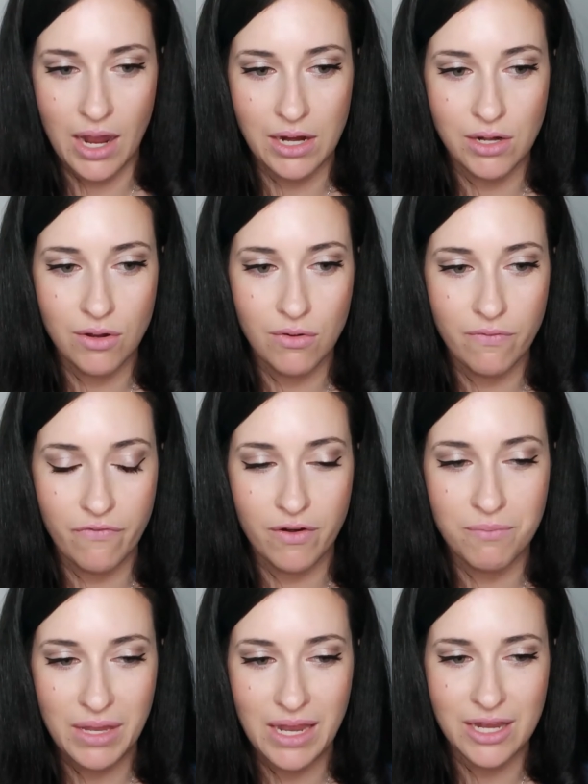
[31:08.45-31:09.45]
I know
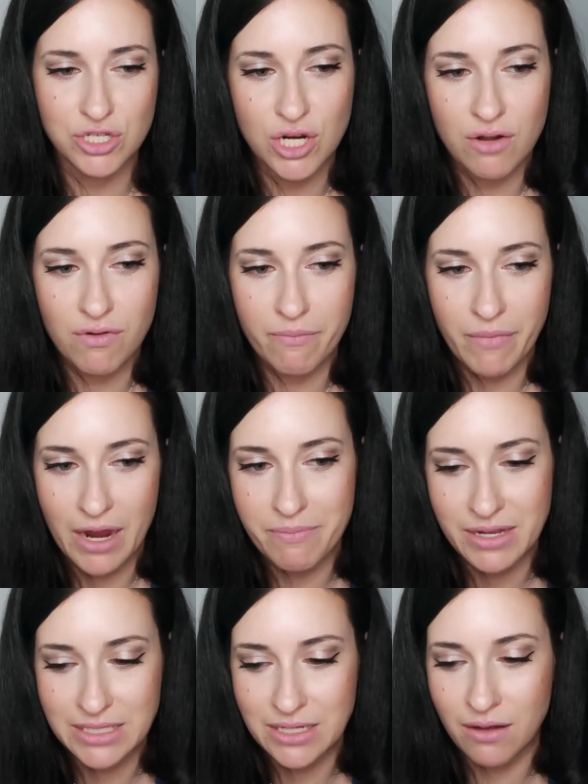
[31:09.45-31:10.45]
for me, I try to
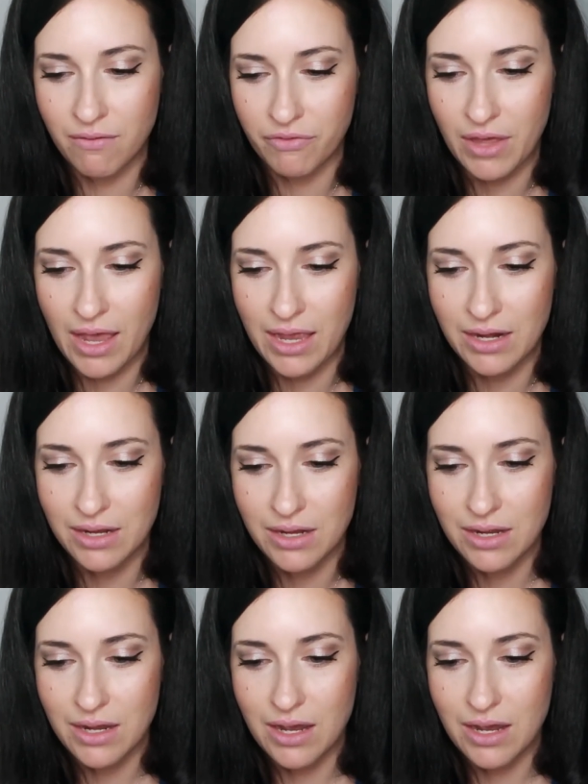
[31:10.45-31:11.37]
remind myself that